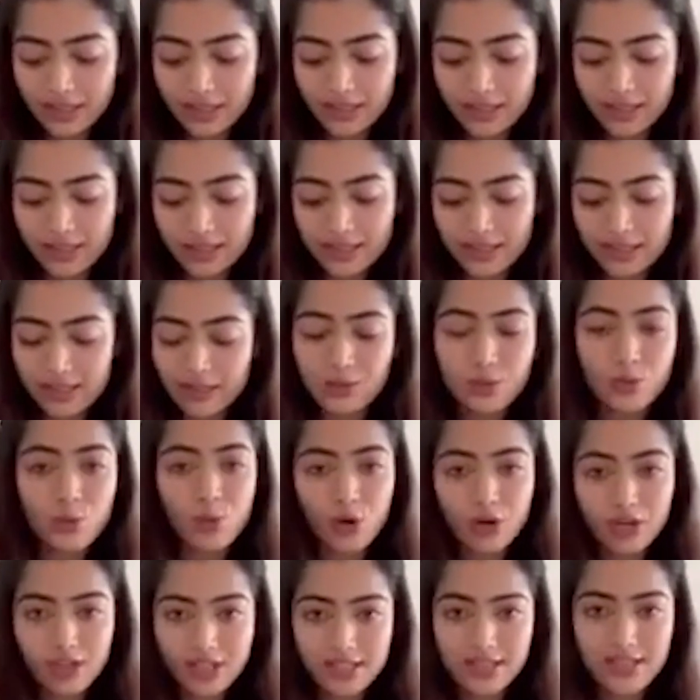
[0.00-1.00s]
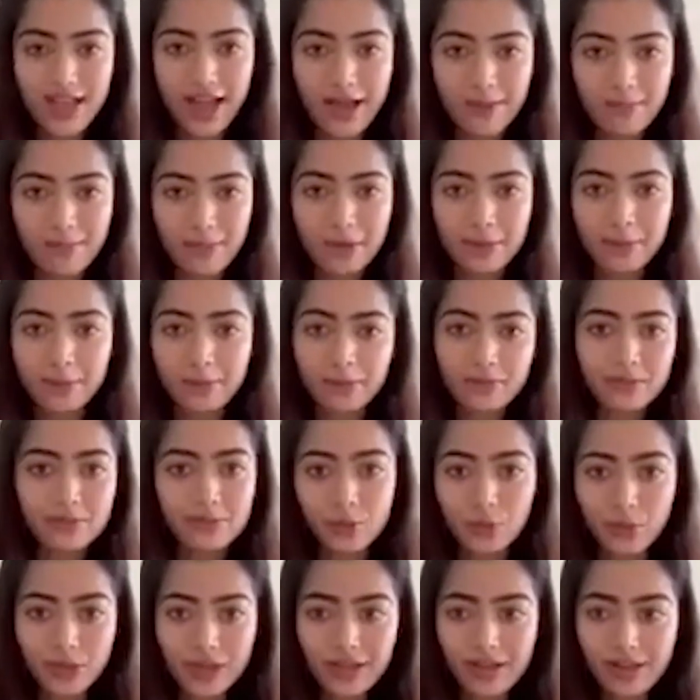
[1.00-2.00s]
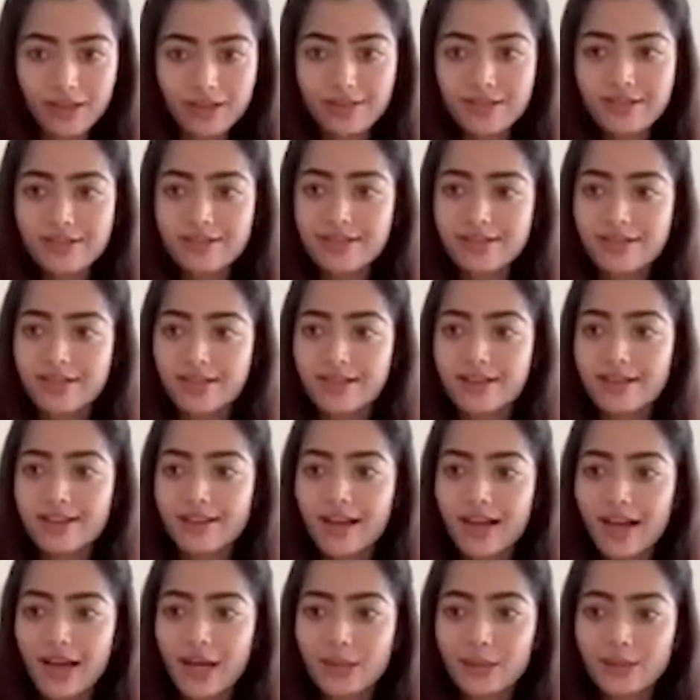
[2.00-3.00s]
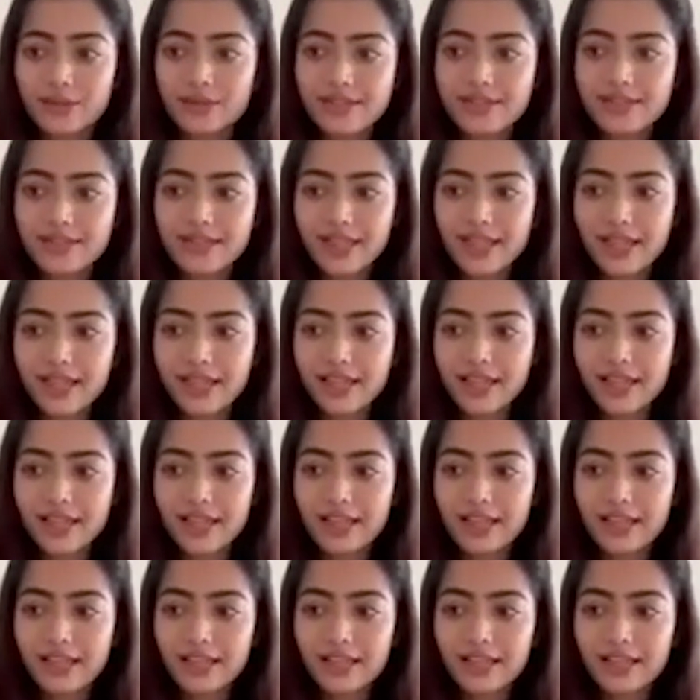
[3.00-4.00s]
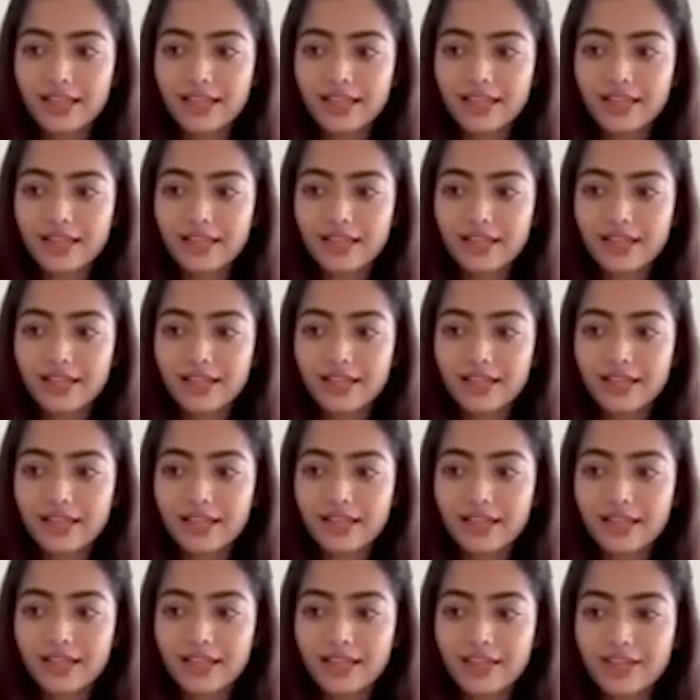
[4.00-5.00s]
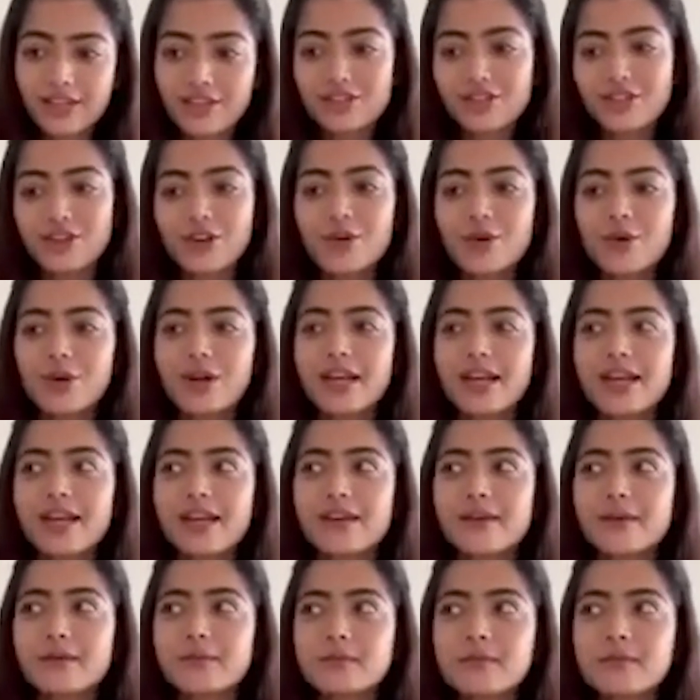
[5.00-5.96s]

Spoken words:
this is what has happened with us, I was thinking it should go like,